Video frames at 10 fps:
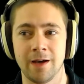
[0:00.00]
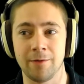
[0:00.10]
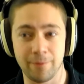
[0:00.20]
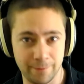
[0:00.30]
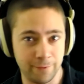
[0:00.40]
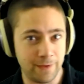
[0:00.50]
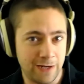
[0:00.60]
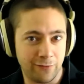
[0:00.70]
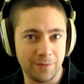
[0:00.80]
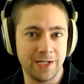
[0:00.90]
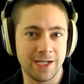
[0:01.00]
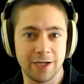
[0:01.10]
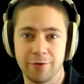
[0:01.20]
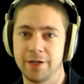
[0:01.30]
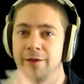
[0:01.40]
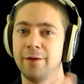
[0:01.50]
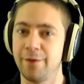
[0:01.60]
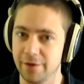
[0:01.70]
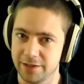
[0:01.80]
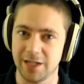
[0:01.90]
with Avermedia going in
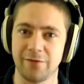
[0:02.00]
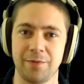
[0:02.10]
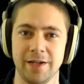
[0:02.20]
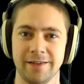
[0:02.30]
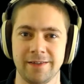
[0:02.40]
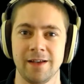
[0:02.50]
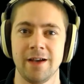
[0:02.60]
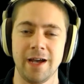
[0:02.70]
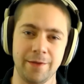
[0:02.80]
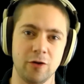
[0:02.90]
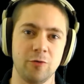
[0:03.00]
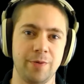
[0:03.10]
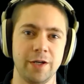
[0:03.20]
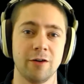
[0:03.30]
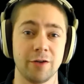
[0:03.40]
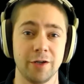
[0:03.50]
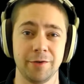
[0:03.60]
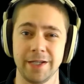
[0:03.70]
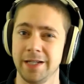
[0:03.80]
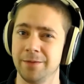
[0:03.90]
30fps and the OPR
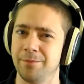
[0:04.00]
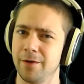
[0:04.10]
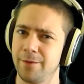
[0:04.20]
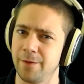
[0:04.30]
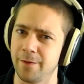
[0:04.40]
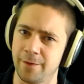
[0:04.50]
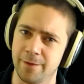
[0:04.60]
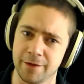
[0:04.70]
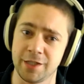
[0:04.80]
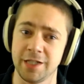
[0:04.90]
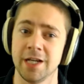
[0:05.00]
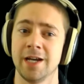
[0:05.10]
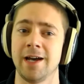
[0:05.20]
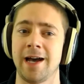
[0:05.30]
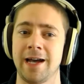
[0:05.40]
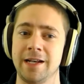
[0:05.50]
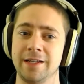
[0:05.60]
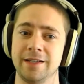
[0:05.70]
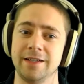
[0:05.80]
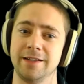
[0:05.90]
going in both 30
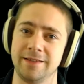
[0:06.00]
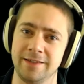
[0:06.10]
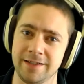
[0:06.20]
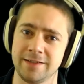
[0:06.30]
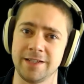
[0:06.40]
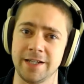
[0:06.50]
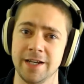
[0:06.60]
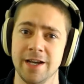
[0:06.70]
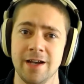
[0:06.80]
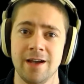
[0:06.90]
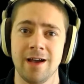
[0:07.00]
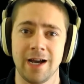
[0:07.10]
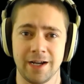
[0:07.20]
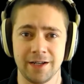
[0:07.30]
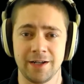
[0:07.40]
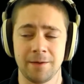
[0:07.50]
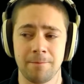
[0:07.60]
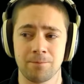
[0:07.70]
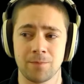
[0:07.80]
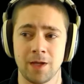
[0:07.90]
and 60. I'm
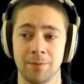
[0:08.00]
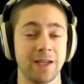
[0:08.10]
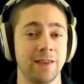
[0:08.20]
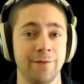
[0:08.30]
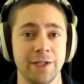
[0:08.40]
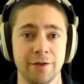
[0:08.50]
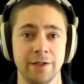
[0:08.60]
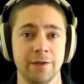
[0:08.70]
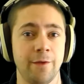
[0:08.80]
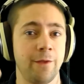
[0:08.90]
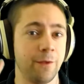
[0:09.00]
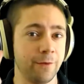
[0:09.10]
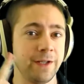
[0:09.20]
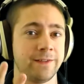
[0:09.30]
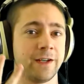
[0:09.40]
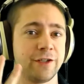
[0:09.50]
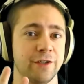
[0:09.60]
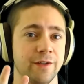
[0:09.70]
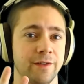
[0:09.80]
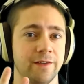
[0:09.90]
gonna make the video in 3
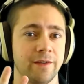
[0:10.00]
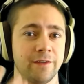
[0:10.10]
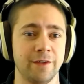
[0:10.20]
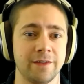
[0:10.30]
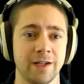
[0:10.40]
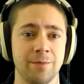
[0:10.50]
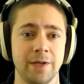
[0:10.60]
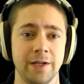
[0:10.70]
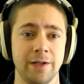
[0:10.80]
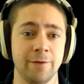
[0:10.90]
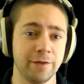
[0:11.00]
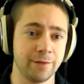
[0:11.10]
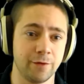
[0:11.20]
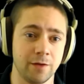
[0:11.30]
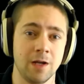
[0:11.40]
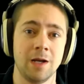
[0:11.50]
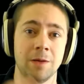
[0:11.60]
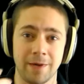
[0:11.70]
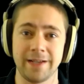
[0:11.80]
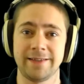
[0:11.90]
sections. So it's gonna be, first of all,
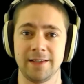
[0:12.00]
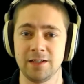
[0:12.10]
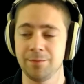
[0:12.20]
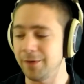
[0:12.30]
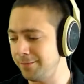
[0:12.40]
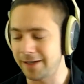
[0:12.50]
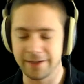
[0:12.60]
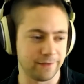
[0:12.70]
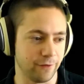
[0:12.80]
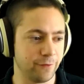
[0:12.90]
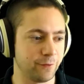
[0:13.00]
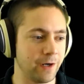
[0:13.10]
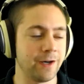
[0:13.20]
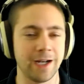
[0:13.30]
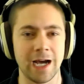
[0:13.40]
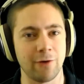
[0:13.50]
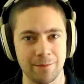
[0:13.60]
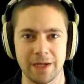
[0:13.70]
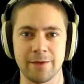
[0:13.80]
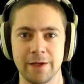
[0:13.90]
my setup and my software and how I
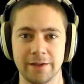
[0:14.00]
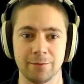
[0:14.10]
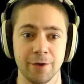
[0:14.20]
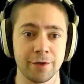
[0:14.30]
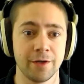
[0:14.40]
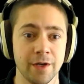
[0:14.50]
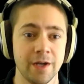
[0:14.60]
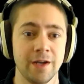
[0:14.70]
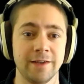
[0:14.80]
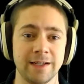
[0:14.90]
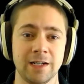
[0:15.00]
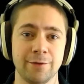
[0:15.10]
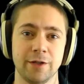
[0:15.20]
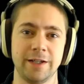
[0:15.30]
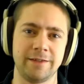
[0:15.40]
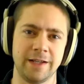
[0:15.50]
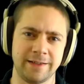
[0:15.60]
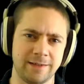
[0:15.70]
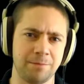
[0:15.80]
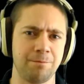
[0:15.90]
make things work. Second of all is the
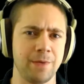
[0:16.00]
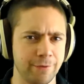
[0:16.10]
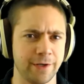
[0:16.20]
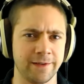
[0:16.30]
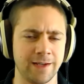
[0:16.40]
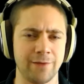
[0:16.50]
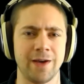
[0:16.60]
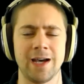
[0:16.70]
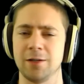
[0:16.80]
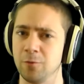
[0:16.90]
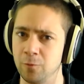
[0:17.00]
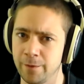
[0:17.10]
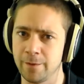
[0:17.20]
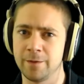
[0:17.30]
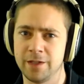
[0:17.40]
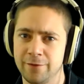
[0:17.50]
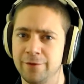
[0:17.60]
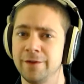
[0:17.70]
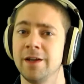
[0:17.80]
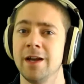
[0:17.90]
experience I've had with the
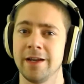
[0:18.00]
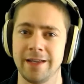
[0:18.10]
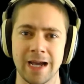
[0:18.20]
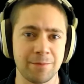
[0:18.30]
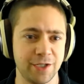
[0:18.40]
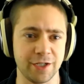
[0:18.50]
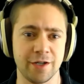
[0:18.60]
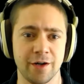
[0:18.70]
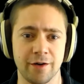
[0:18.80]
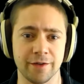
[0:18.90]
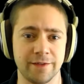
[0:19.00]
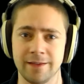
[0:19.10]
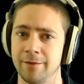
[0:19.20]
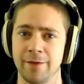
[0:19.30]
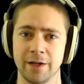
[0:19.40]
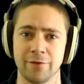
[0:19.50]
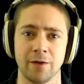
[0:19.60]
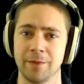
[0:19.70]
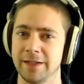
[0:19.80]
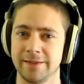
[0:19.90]
different capture cards, everything
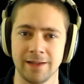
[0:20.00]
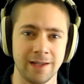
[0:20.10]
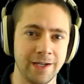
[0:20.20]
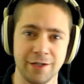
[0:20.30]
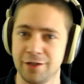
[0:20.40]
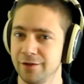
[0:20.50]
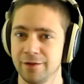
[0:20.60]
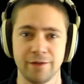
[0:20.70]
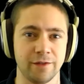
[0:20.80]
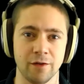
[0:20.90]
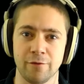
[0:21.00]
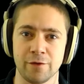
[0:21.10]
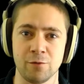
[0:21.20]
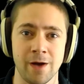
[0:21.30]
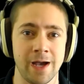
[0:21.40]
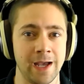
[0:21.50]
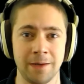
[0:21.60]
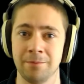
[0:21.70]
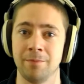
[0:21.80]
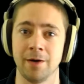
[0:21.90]
from installation, software
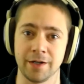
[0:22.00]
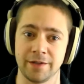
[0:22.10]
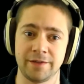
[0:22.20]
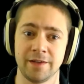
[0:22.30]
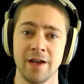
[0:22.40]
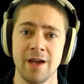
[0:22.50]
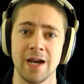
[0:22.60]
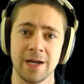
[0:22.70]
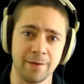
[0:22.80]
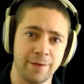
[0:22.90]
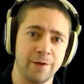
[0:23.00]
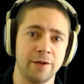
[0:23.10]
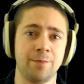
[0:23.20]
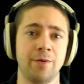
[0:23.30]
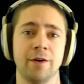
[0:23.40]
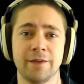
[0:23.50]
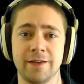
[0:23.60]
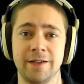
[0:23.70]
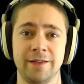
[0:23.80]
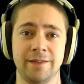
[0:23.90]
and bugs. And the third
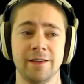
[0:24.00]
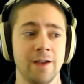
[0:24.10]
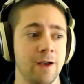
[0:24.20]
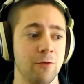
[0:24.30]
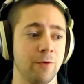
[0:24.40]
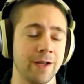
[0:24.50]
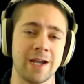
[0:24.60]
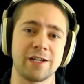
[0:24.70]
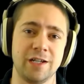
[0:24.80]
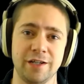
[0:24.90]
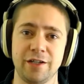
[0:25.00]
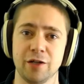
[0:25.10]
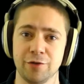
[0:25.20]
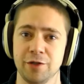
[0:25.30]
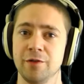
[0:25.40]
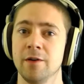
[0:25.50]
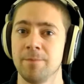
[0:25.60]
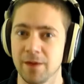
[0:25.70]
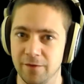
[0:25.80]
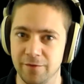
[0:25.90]
part is when I actually show you
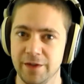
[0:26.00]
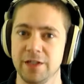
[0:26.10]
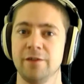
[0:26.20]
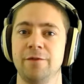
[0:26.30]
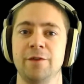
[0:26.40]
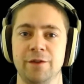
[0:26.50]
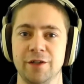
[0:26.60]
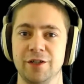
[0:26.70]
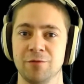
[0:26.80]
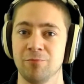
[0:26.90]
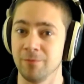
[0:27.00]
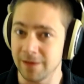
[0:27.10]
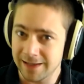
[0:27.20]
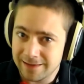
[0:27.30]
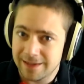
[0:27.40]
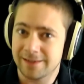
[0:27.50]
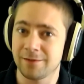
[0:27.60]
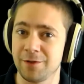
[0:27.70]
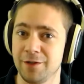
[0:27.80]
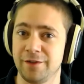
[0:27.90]
video footage. That's
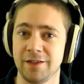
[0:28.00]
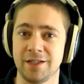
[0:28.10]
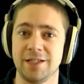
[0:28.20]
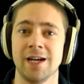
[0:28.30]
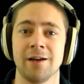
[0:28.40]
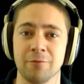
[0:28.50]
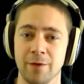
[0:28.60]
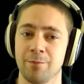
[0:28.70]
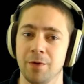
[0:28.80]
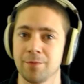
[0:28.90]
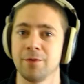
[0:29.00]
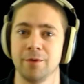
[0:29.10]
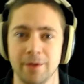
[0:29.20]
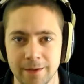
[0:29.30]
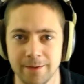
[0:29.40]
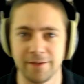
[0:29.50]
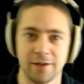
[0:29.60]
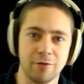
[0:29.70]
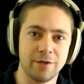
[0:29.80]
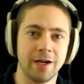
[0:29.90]
when you sit down with popcorn and
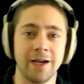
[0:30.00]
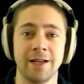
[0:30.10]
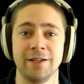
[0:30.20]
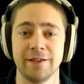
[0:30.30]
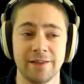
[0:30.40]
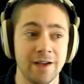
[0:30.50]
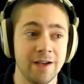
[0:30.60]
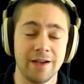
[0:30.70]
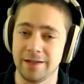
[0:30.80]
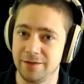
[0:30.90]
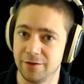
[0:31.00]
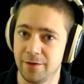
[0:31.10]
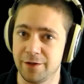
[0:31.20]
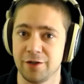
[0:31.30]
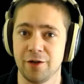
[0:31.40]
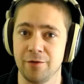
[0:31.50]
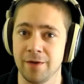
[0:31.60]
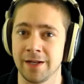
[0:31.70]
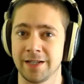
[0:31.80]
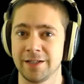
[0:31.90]
soda and just enjoy the show
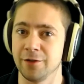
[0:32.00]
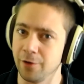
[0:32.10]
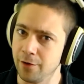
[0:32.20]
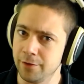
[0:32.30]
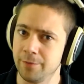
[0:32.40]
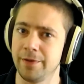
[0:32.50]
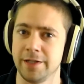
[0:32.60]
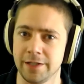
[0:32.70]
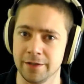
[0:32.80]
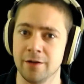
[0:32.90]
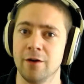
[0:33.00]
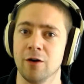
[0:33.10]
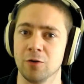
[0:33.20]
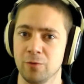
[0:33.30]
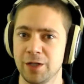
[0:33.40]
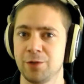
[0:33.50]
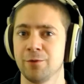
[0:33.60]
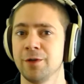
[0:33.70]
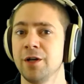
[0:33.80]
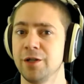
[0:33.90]
and get your own opinion on which
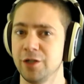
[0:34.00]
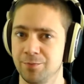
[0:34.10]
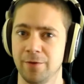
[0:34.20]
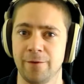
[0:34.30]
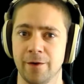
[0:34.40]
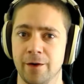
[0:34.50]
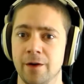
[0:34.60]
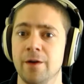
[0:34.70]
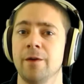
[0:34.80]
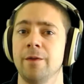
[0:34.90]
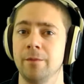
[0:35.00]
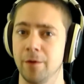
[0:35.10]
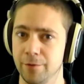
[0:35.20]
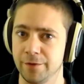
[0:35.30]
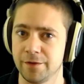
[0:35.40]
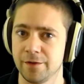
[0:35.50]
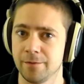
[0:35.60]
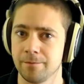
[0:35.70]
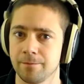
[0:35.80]
one you prefer the most.